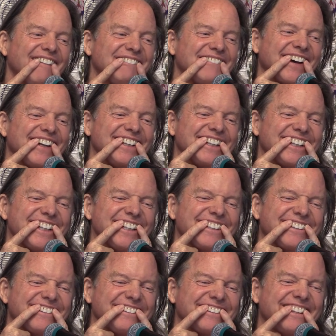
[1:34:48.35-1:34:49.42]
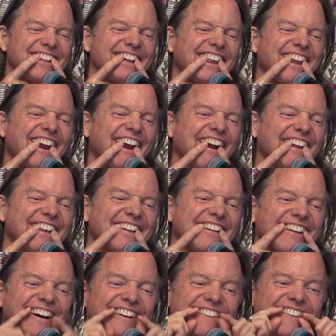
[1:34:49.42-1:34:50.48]
But these two teeth here, the
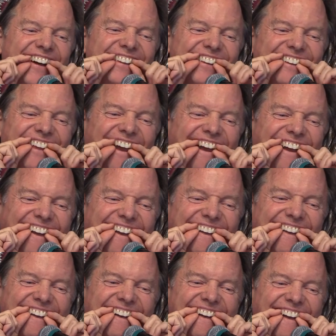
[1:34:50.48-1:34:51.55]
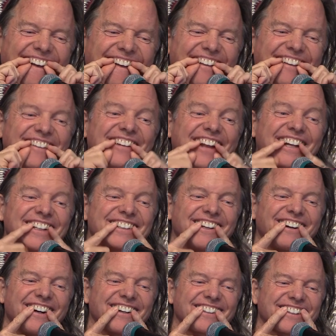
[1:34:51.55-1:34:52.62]
long ones here, look like
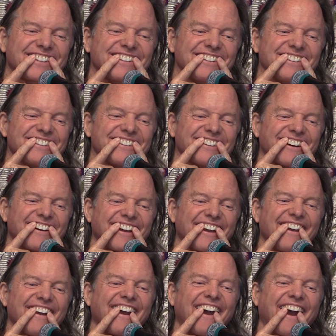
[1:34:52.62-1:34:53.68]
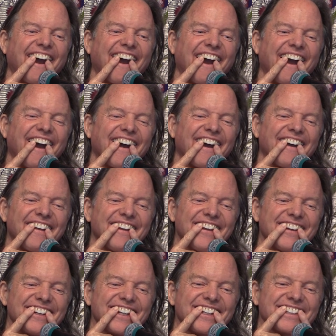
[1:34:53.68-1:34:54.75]
dog's tooth, okay?
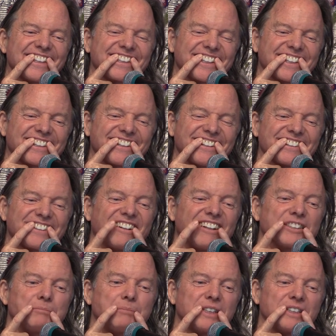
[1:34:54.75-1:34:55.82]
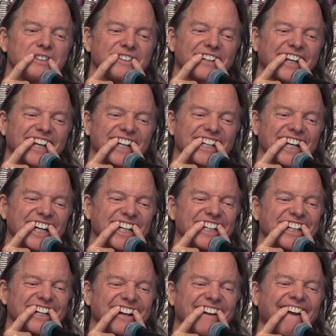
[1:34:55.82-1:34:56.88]
in English, they're called cuspid or
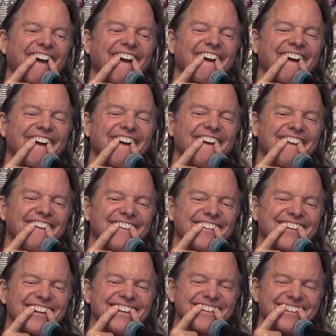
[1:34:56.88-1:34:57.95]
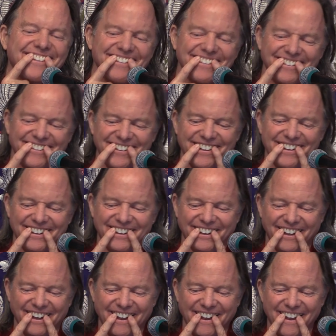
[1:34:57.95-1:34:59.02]
canine. These two teeth
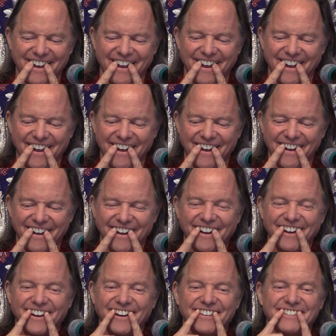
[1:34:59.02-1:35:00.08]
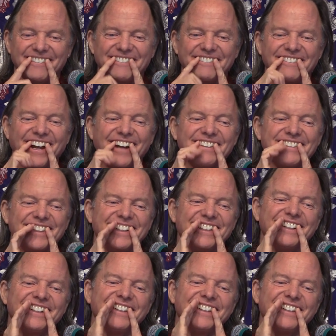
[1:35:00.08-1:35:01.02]
are rounded.